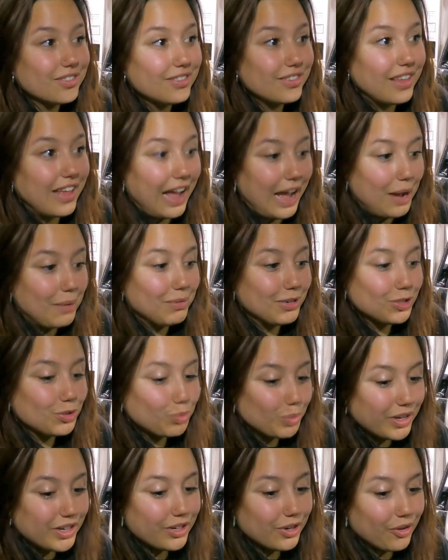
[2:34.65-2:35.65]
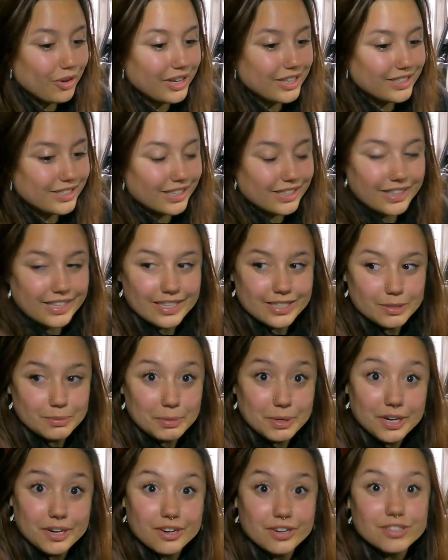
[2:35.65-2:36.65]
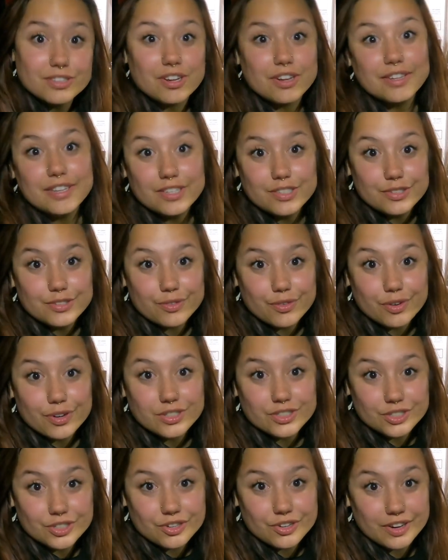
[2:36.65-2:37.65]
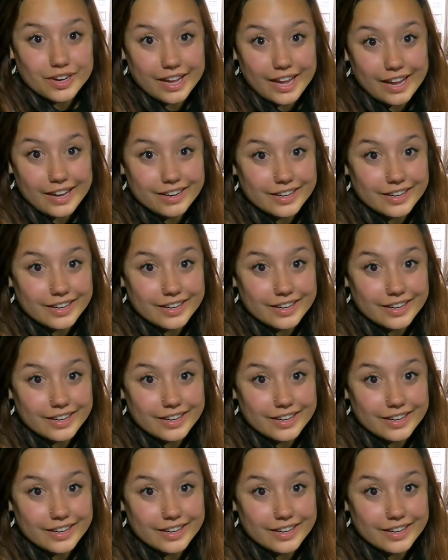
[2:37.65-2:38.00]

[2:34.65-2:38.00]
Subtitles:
how much wind noise that these mirrors on these Fords create.